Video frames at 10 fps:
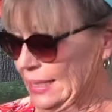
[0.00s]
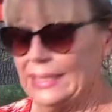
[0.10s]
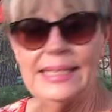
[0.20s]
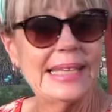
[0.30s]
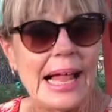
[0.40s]

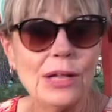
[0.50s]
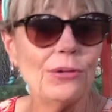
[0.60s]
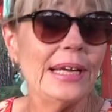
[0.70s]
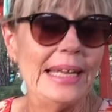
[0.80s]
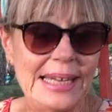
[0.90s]

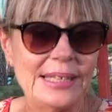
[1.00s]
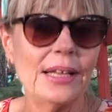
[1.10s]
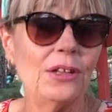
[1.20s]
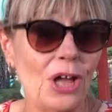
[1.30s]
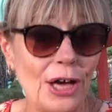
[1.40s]
Celery needs
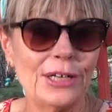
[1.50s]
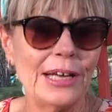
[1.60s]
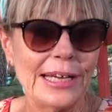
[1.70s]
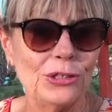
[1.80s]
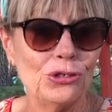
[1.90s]
a lot of
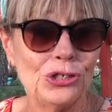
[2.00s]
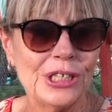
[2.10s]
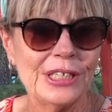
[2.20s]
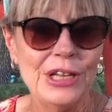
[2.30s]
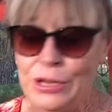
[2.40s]
nitrogen,